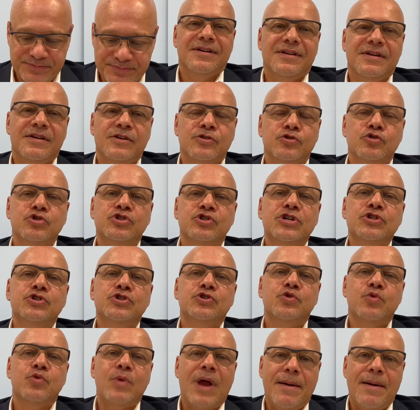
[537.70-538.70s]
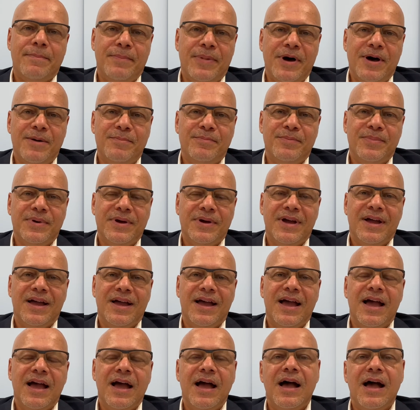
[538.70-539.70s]
So just to wrap up,
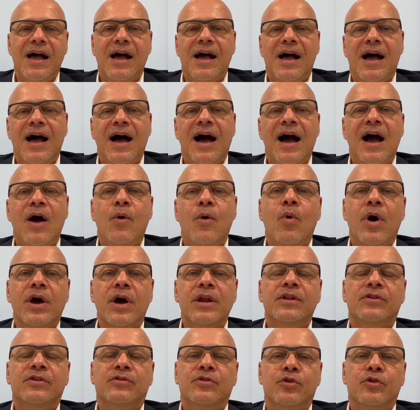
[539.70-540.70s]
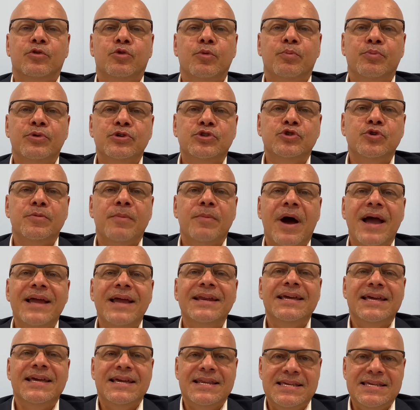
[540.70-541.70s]
I wanted to put your mind
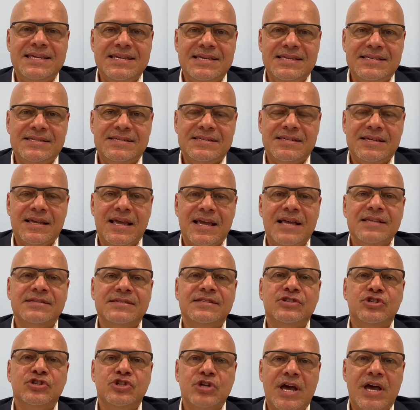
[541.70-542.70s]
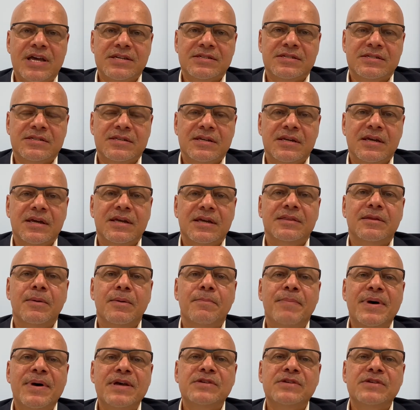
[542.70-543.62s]
at ease and suggest the best